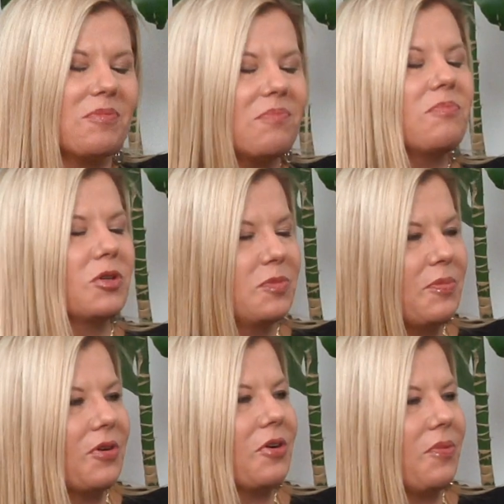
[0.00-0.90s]
Most
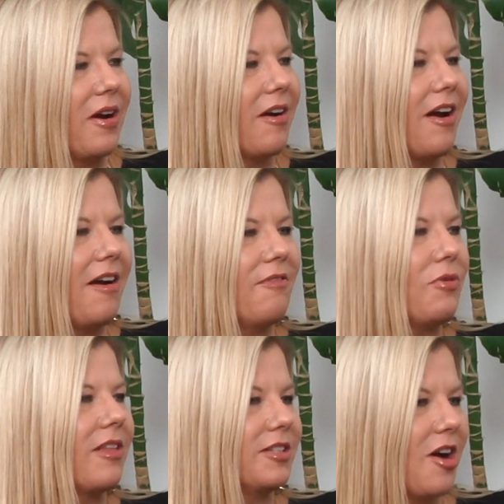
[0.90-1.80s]
people are aware of
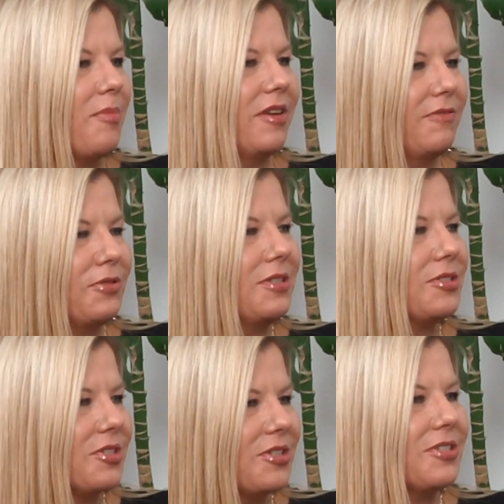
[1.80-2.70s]
one of the top
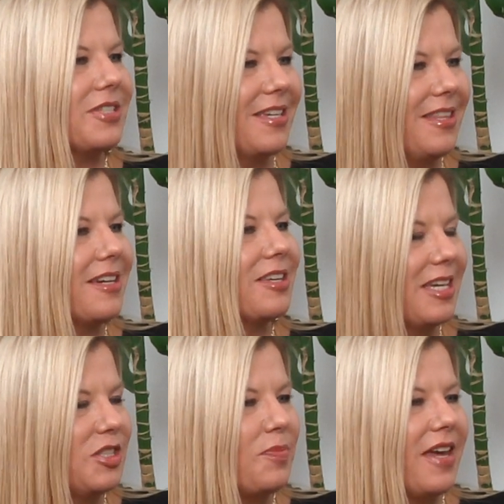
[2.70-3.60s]
influencers in the
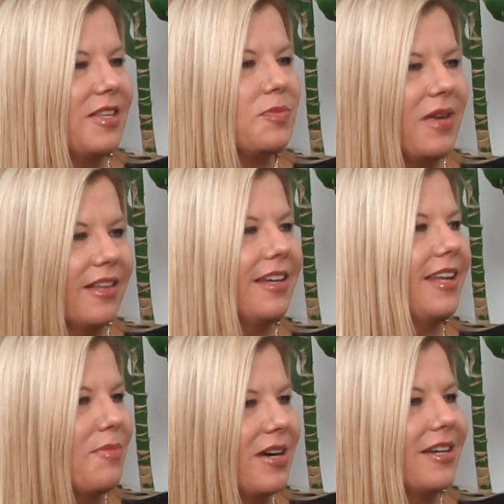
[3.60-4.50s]
kid space, Mila and
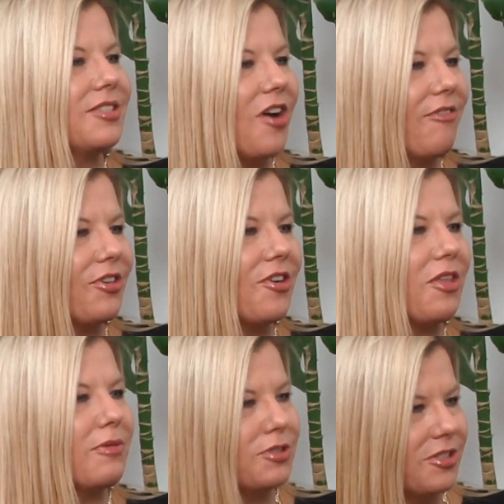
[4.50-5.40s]
Emma Stauffer.
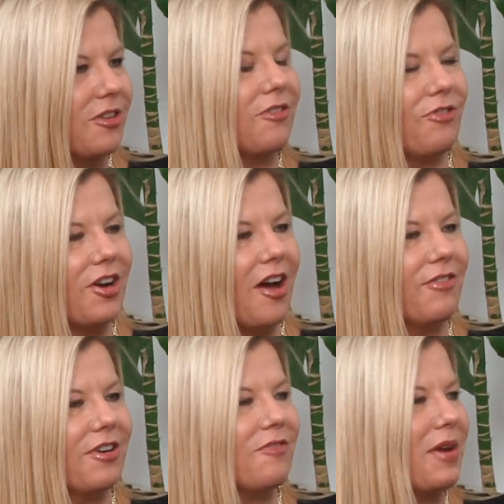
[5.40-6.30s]
They were just on the front
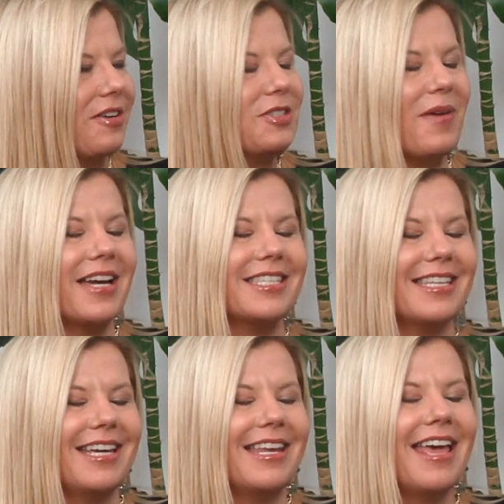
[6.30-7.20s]
cover of Parents
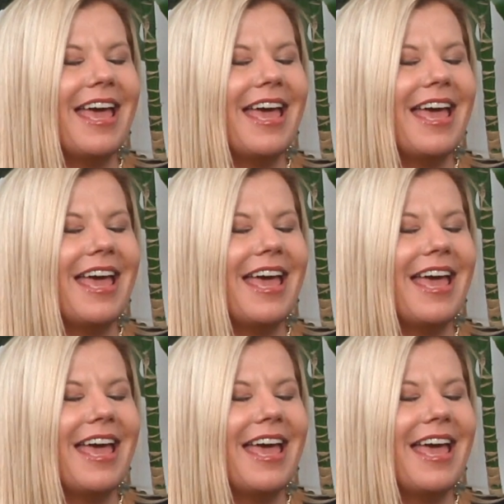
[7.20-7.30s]
Magazine.